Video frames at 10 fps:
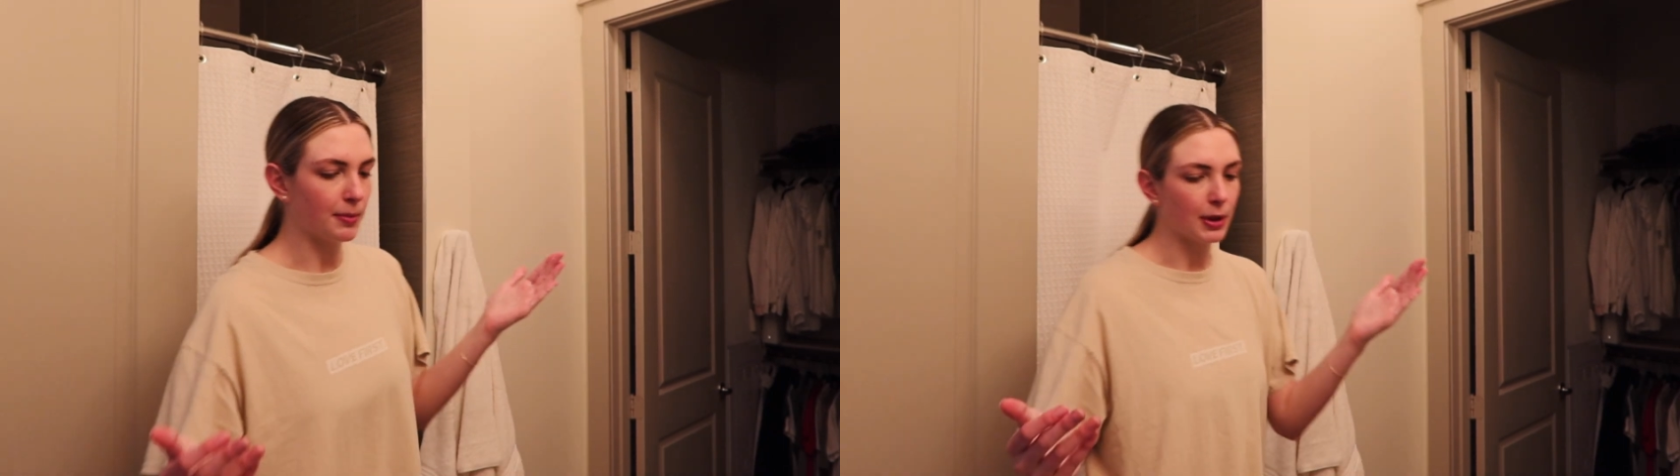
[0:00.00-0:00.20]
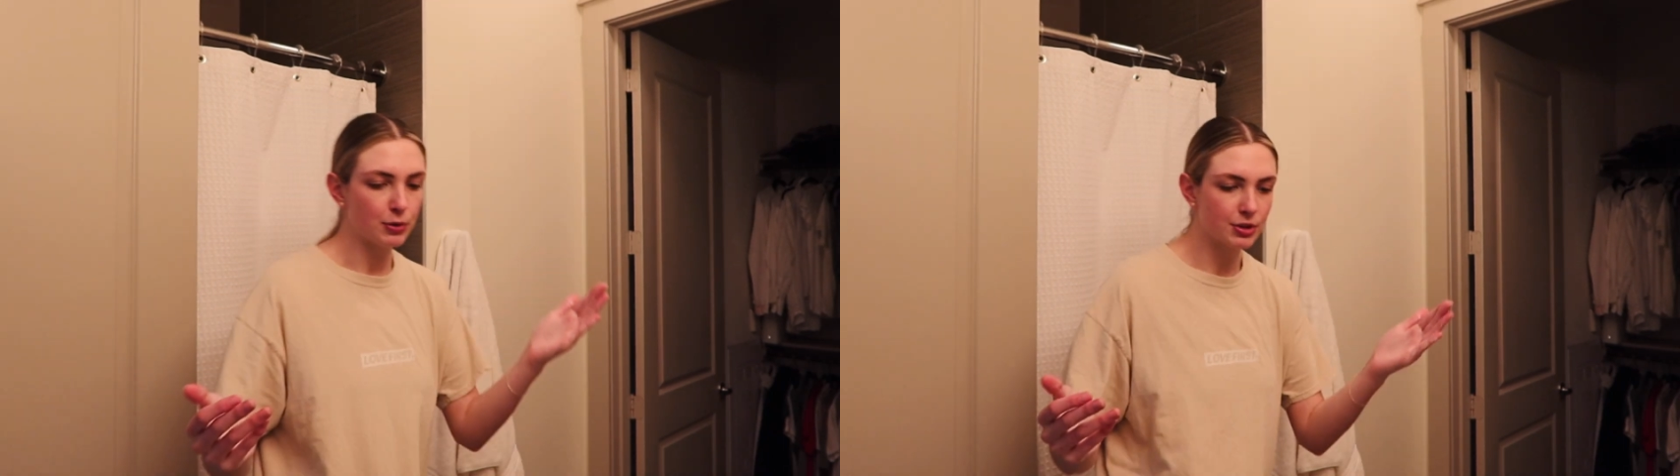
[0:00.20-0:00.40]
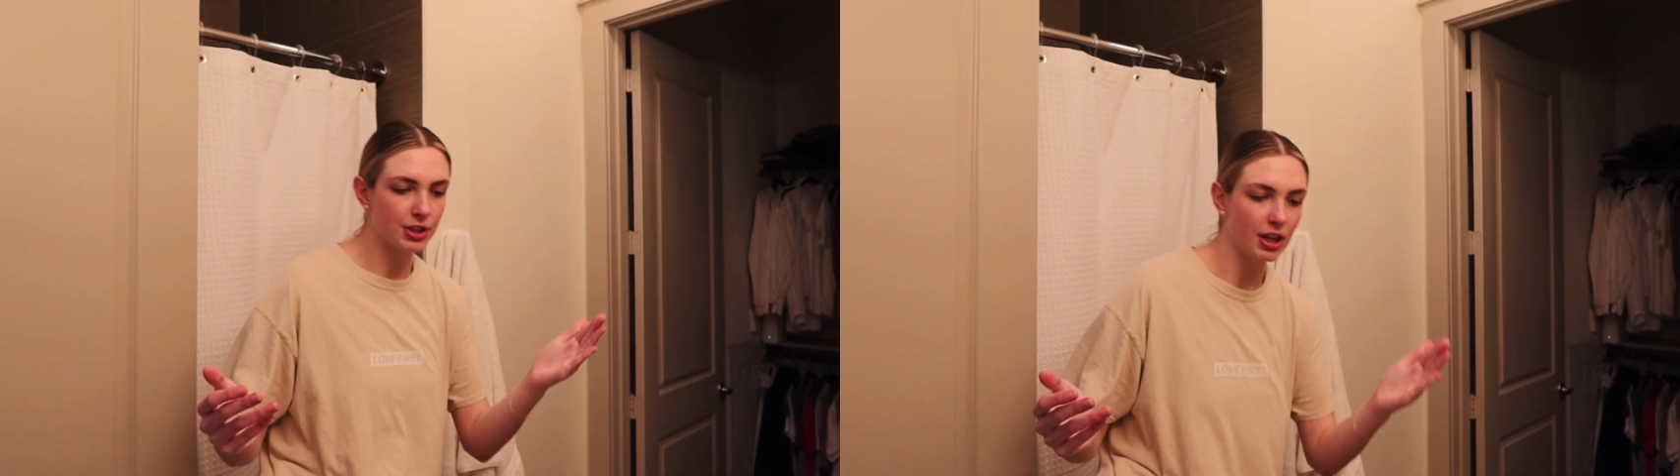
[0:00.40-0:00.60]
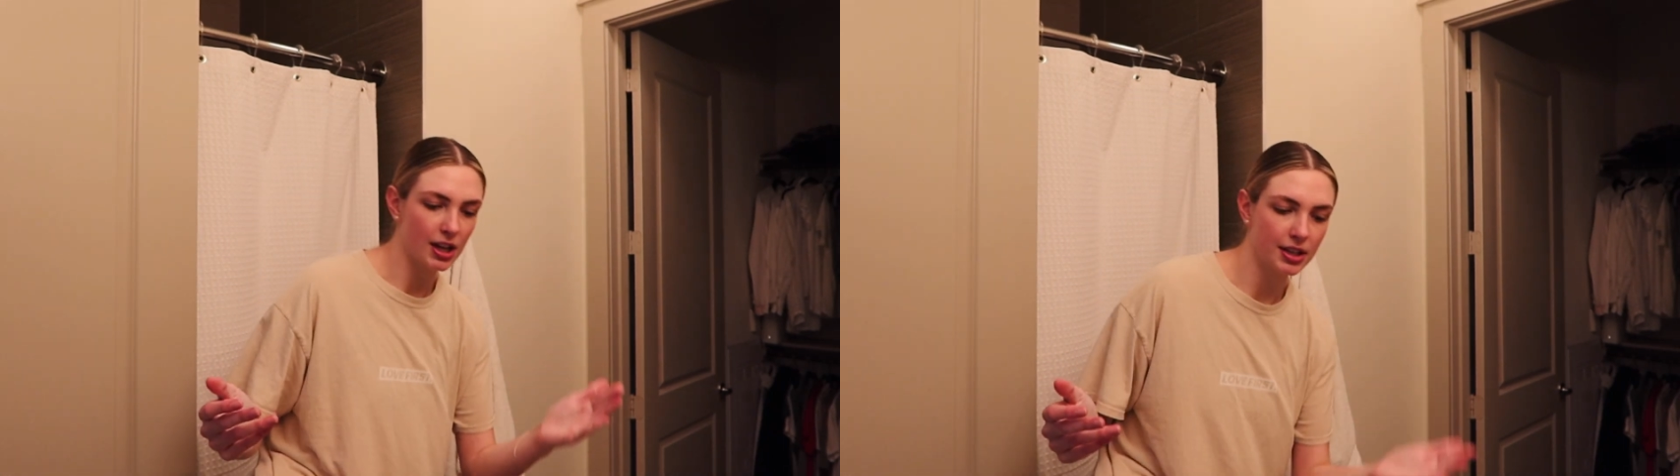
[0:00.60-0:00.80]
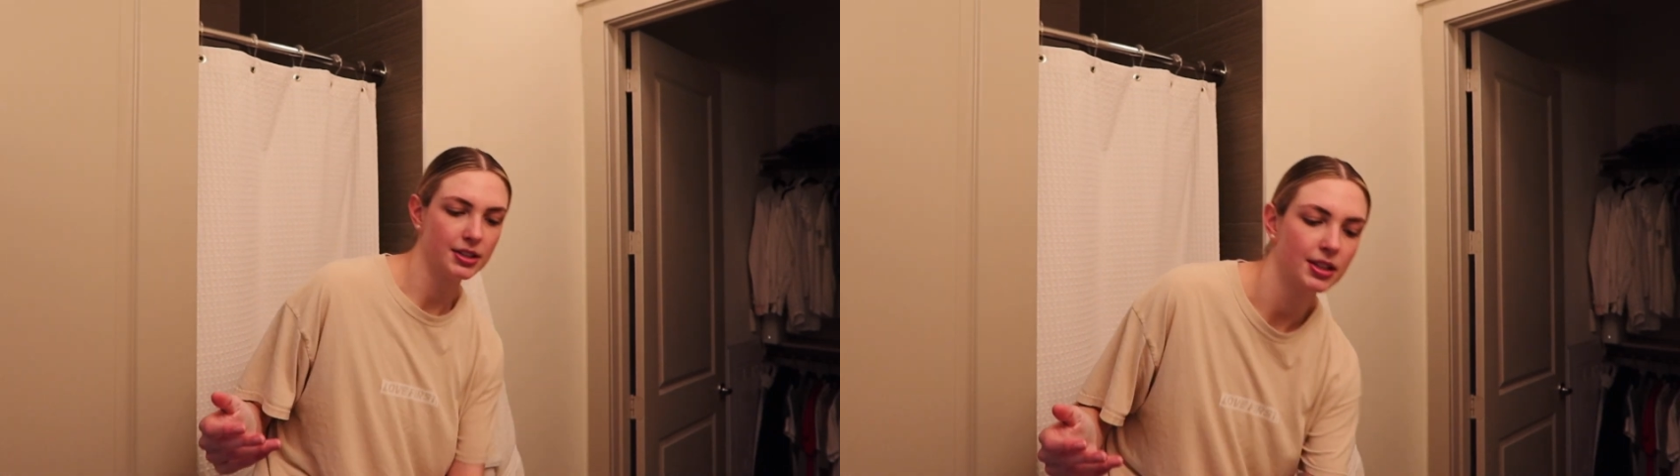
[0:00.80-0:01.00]
some lotion
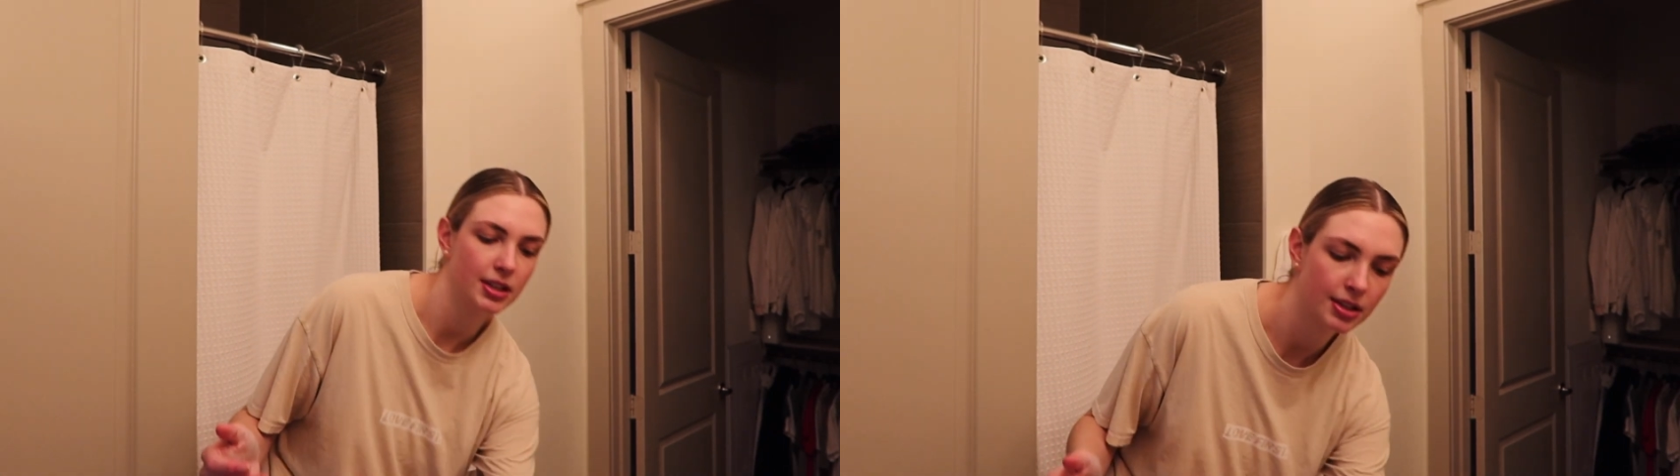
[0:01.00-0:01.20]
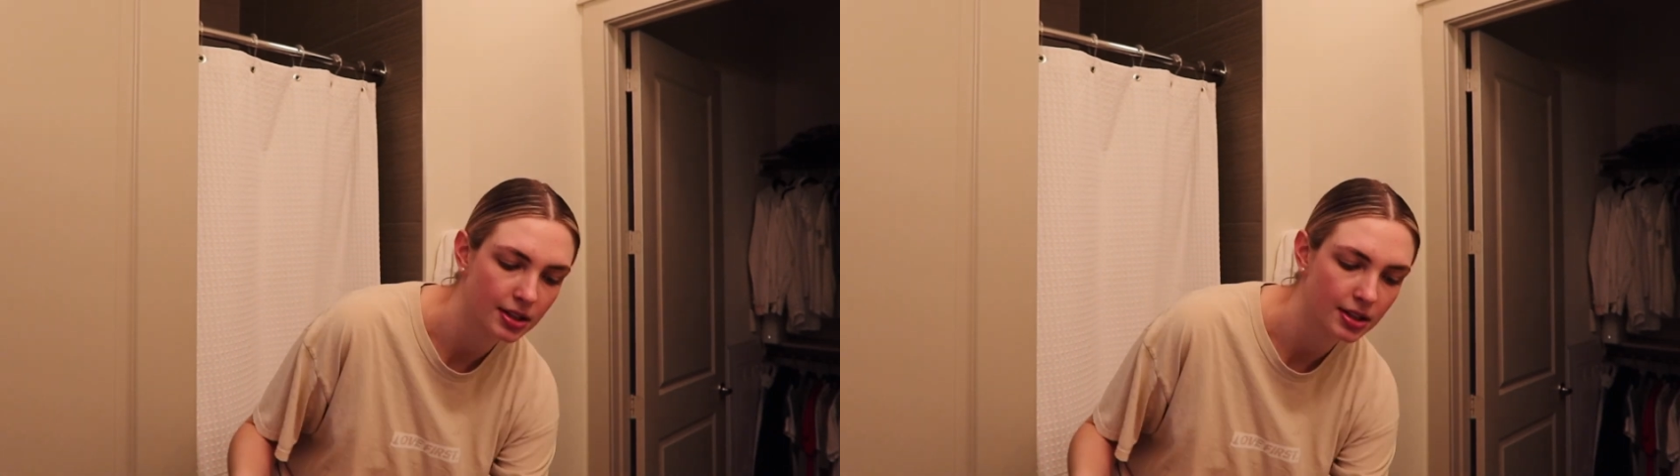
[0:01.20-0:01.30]
on